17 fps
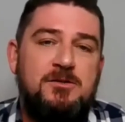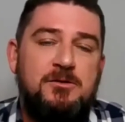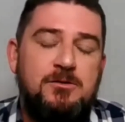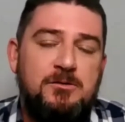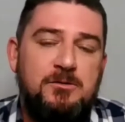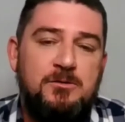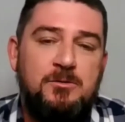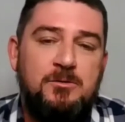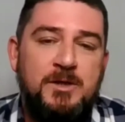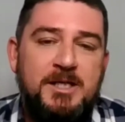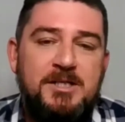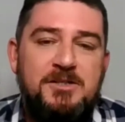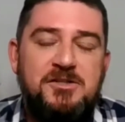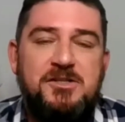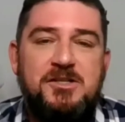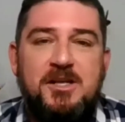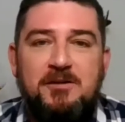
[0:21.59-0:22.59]
to
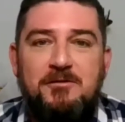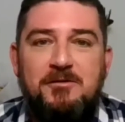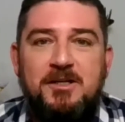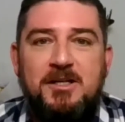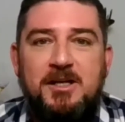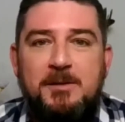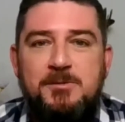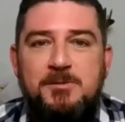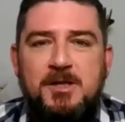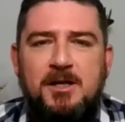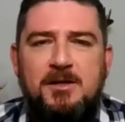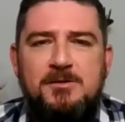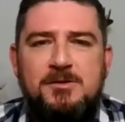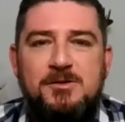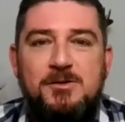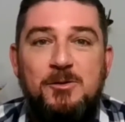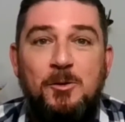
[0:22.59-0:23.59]
rediscover Cape
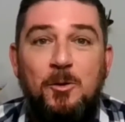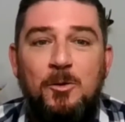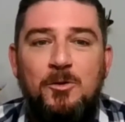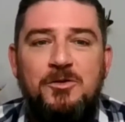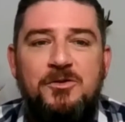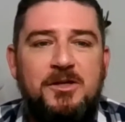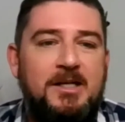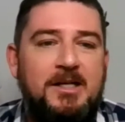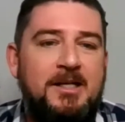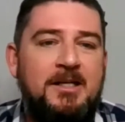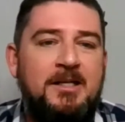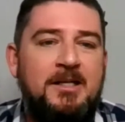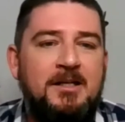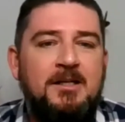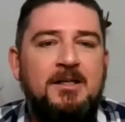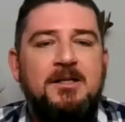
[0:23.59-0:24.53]
Town's northerly